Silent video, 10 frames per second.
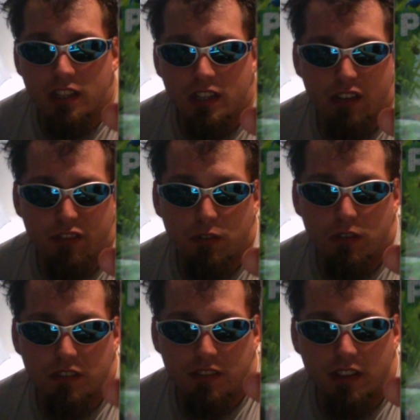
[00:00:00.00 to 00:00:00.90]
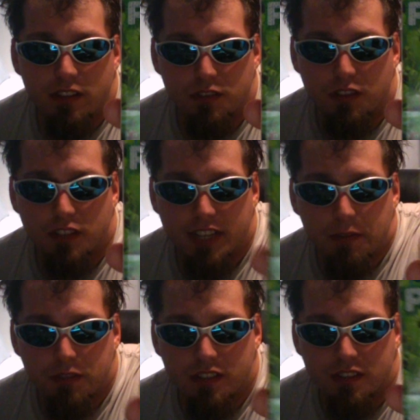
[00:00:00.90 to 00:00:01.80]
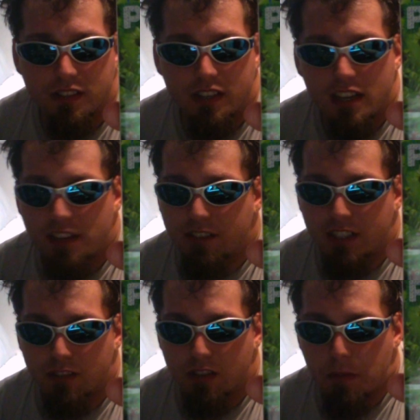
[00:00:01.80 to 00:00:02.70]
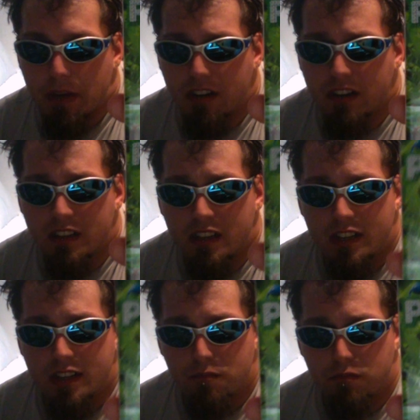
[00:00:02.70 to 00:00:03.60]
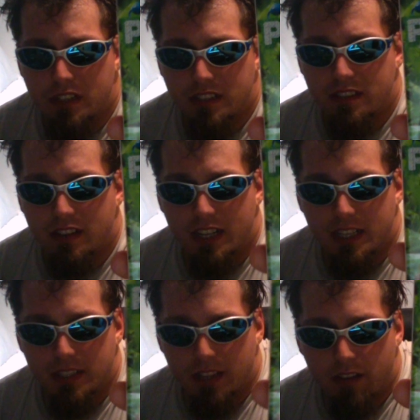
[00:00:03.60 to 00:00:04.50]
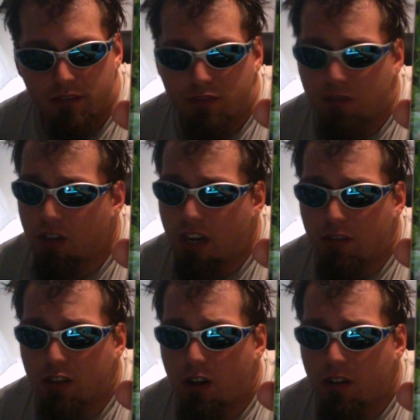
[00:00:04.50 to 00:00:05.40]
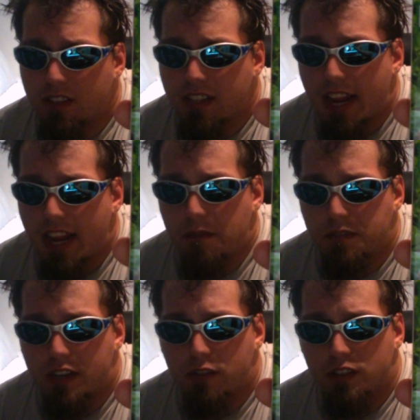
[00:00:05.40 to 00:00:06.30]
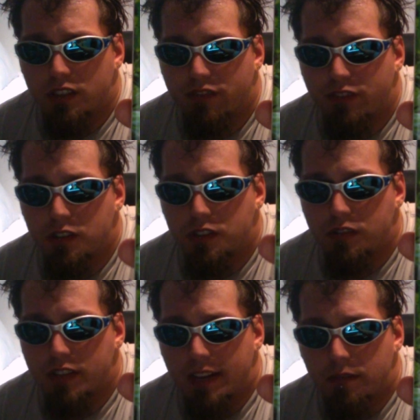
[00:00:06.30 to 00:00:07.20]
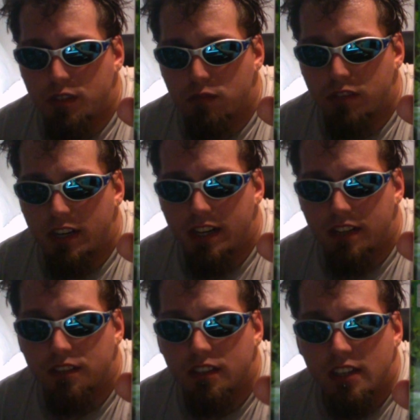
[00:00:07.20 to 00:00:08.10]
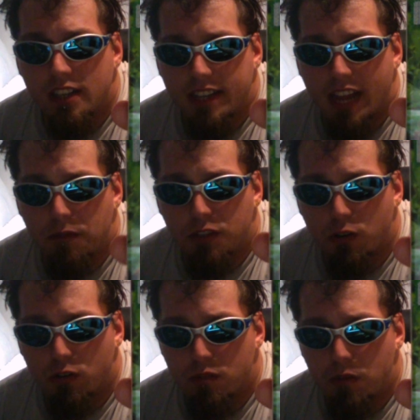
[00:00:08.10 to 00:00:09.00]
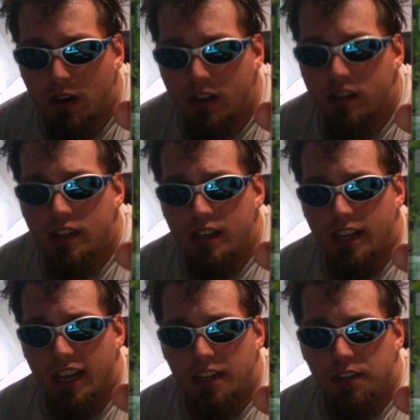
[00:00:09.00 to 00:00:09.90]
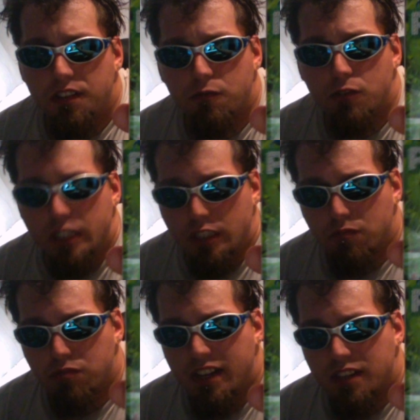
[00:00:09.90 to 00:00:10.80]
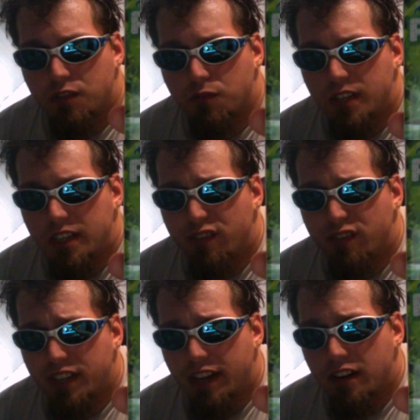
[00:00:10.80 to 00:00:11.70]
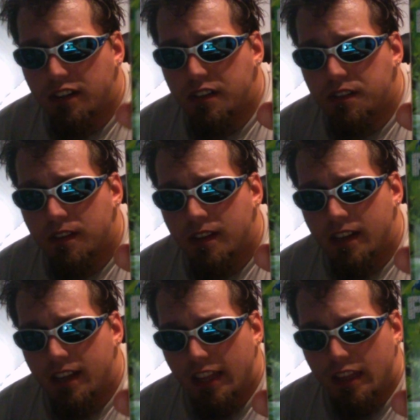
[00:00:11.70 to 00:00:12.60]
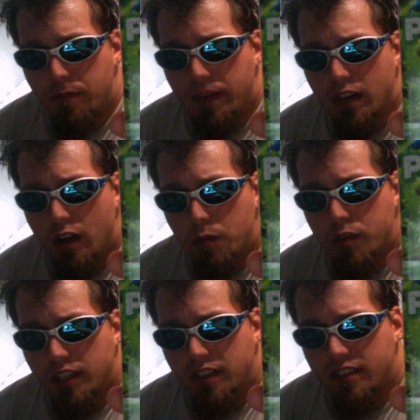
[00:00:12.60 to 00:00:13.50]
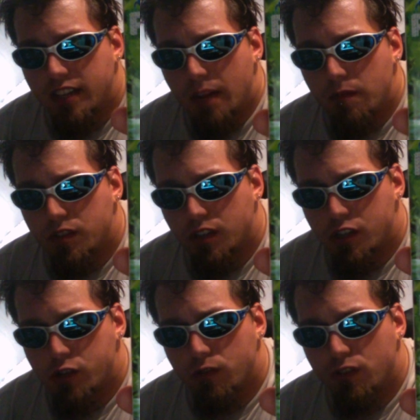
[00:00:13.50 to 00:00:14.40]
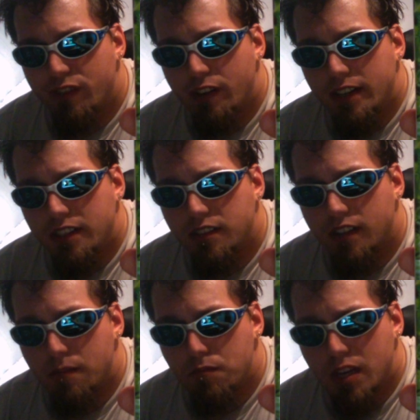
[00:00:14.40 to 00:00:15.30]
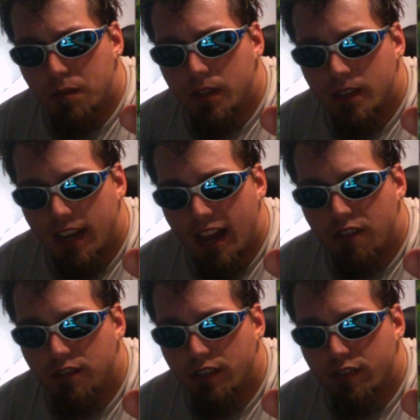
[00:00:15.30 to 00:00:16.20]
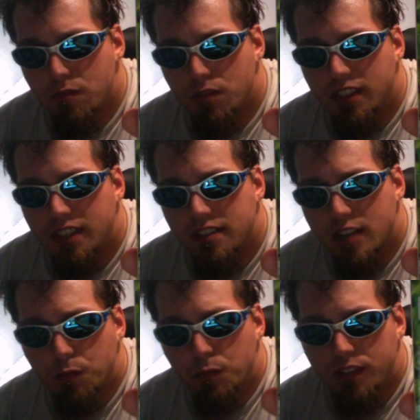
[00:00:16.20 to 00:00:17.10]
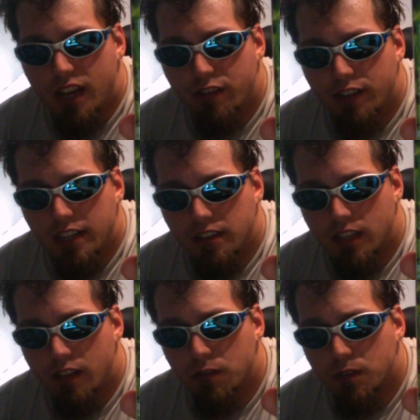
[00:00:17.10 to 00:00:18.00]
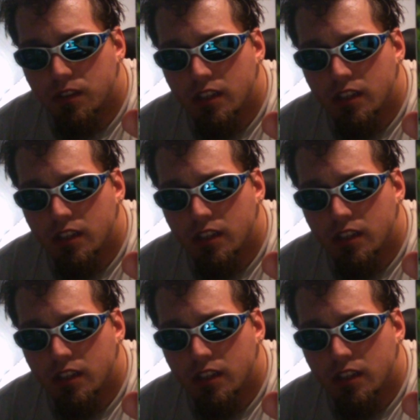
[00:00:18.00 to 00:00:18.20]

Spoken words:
Of course, there's other games since then that I think look better. But from what I recall in the games, I know in the first two games you played as Captain Olimar, and in this one you play as 3 different characters, and the main object of the game is to control various PacMan that have different abilities to help you navigate the levels,